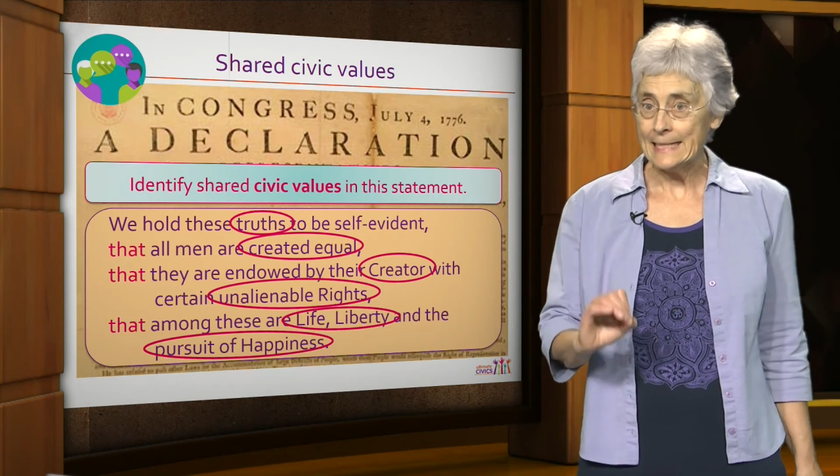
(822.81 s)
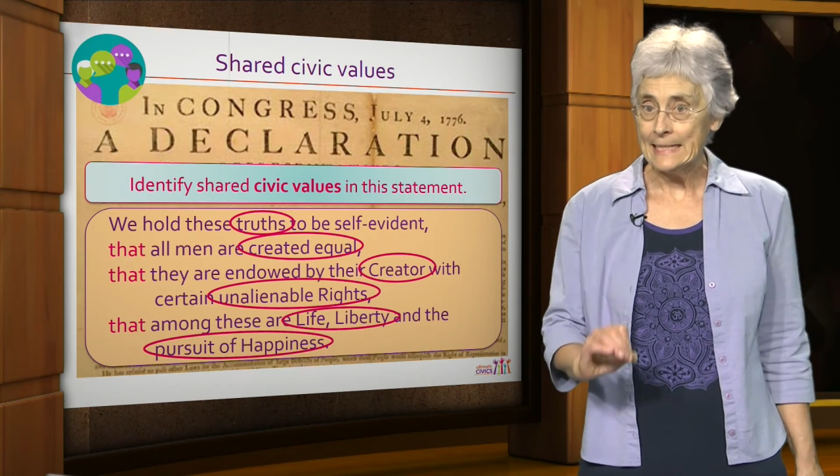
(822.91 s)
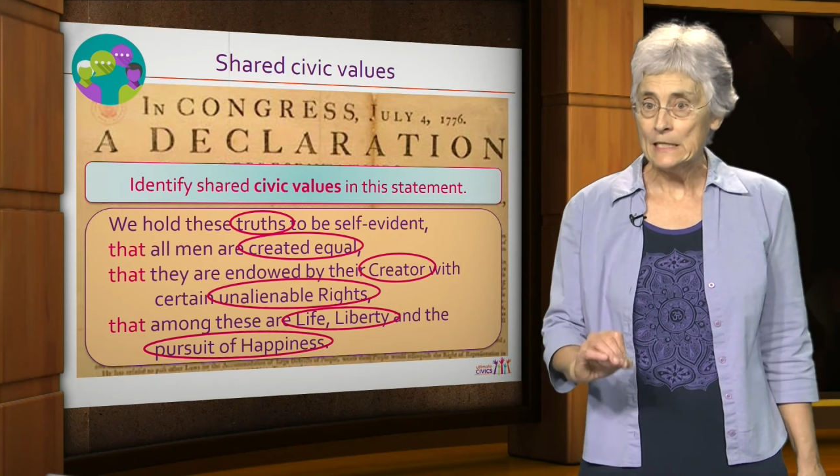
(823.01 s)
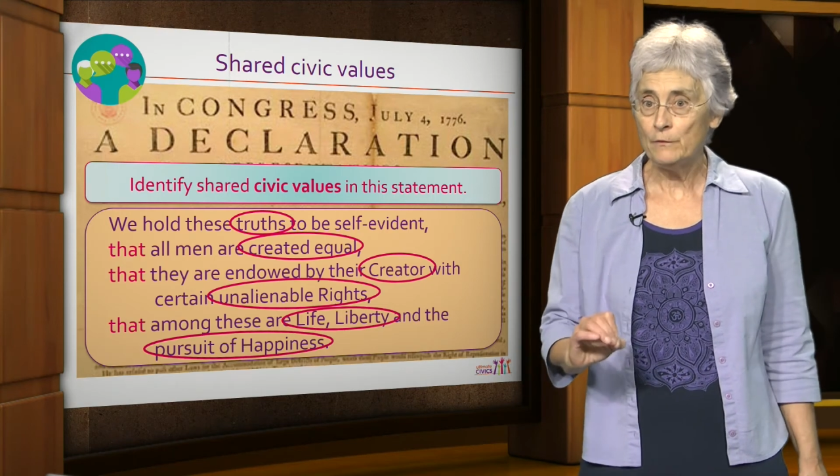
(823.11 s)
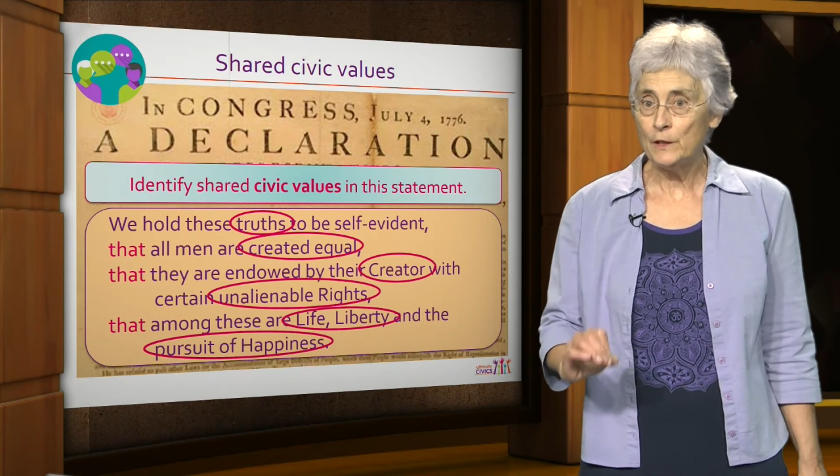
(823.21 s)

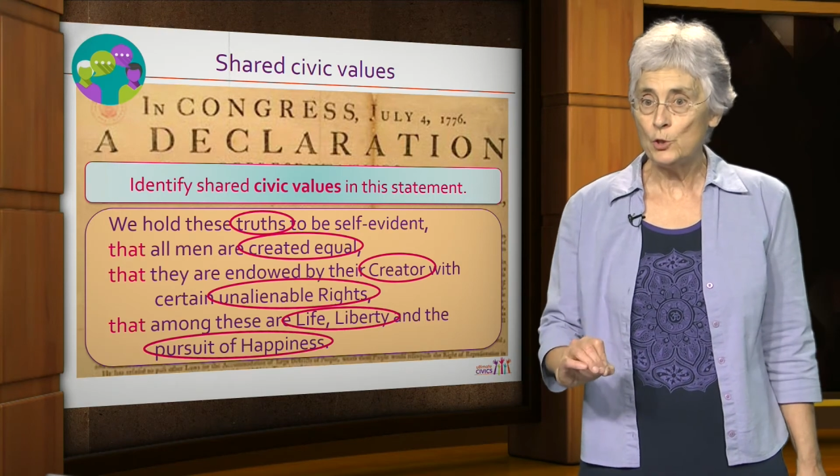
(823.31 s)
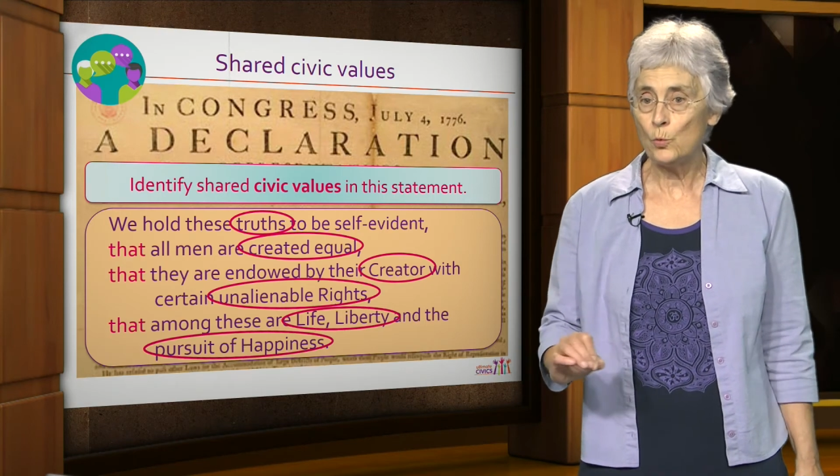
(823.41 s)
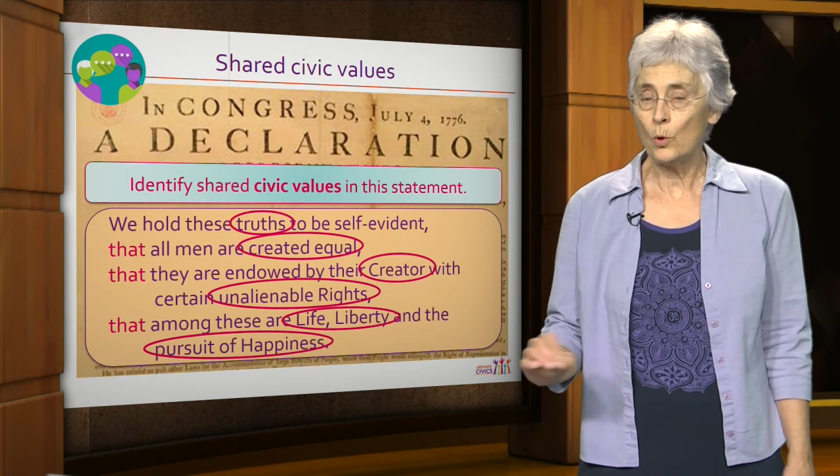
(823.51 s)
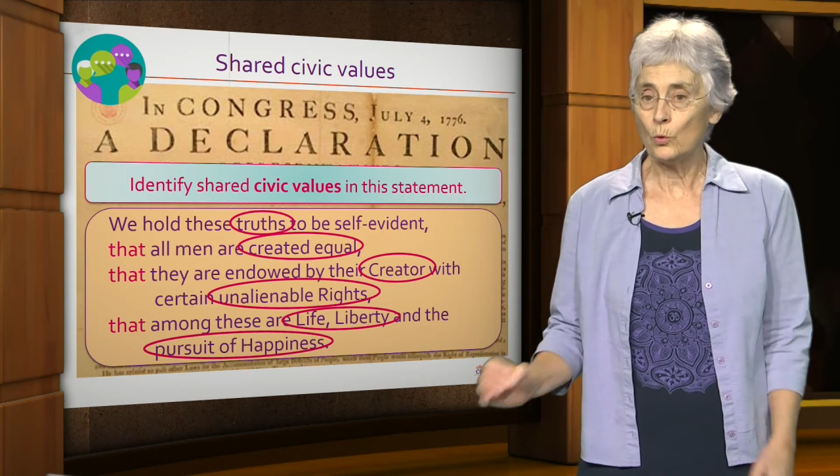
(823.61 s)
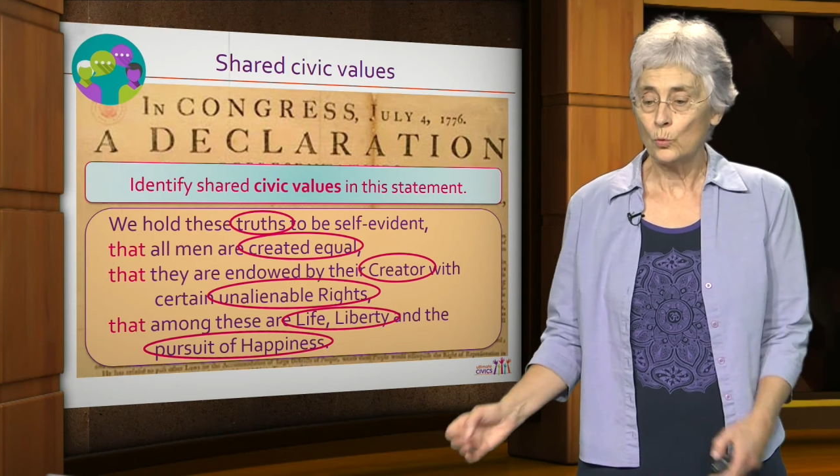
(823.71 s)

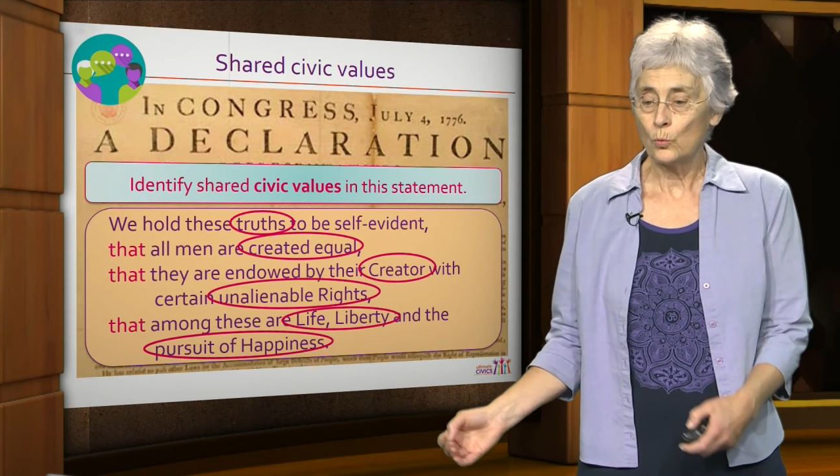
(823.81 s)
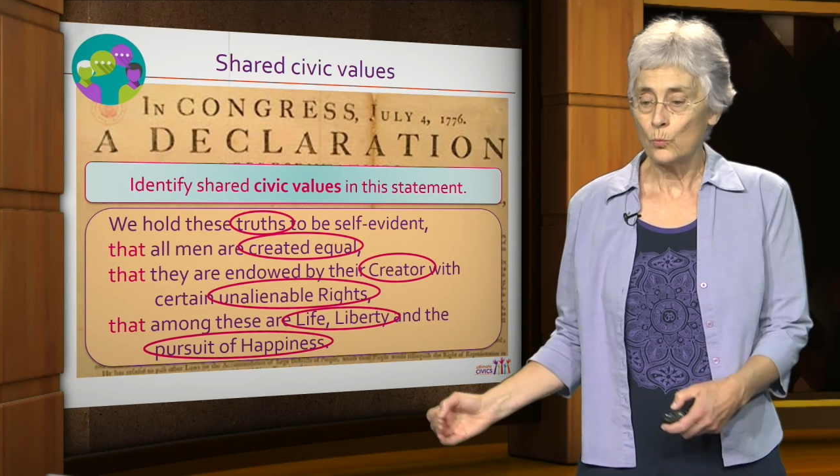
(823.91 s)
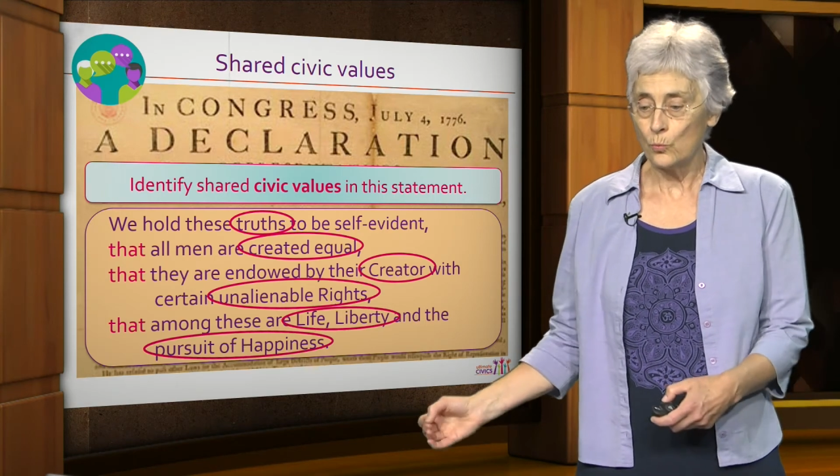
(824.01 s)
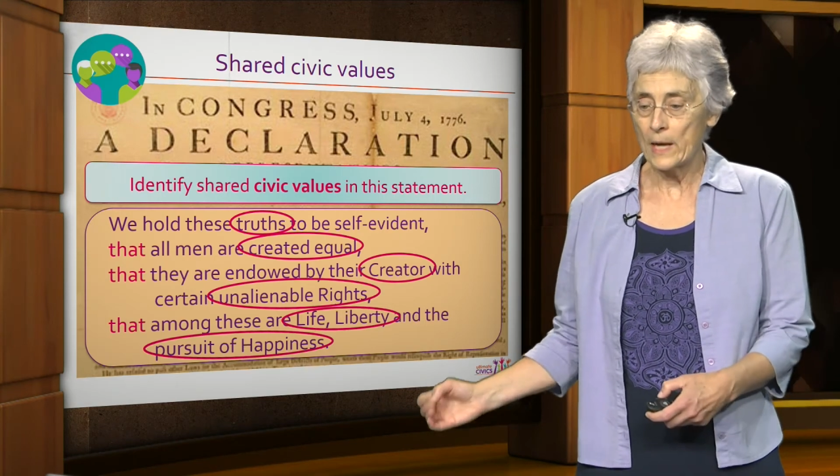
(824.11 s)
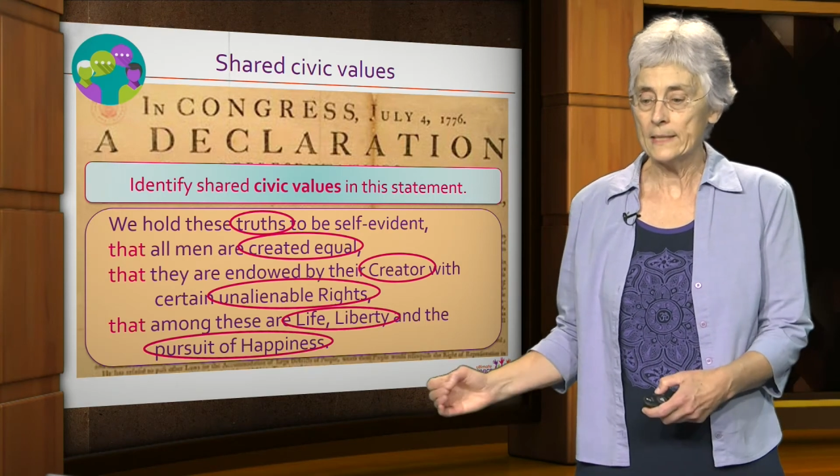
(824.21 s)
individual
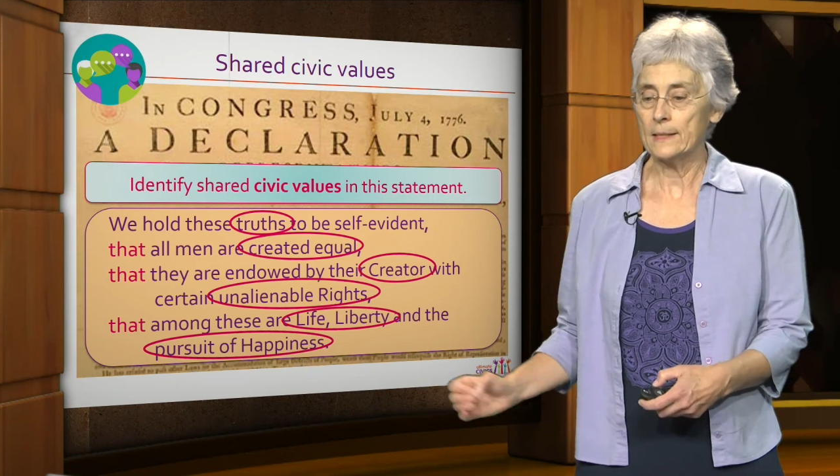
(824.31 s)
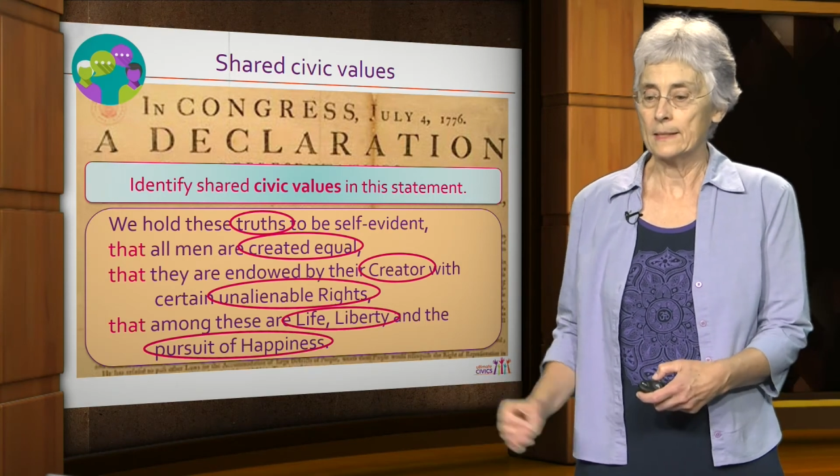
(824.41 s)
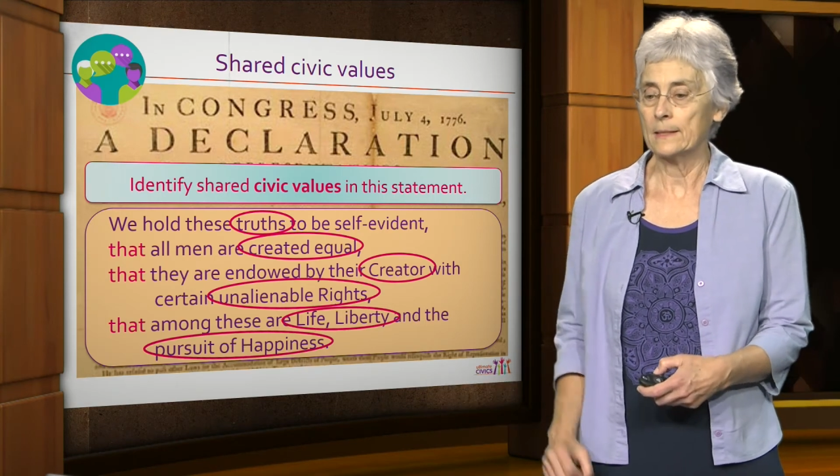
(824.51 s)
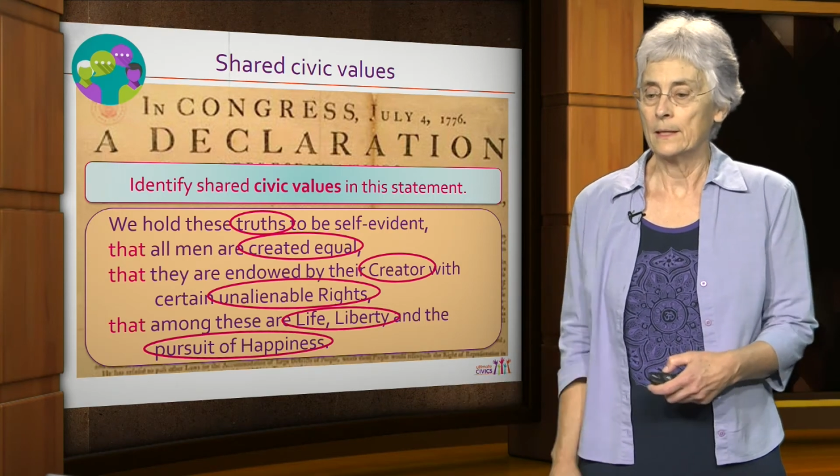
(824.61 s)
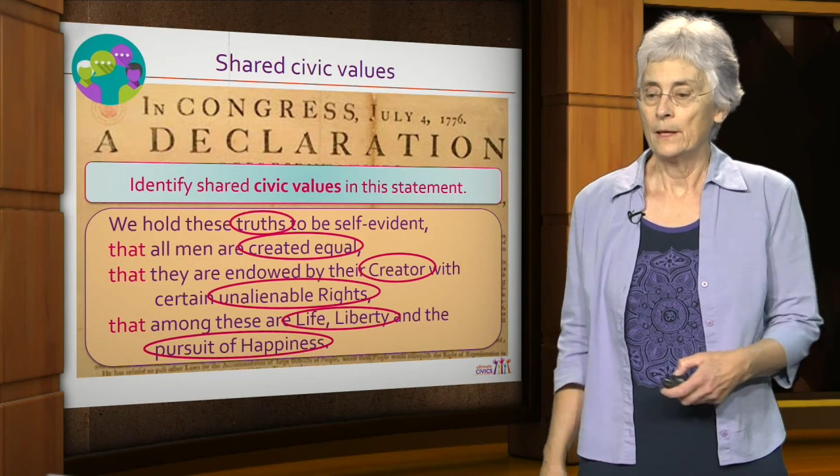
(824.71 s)
rights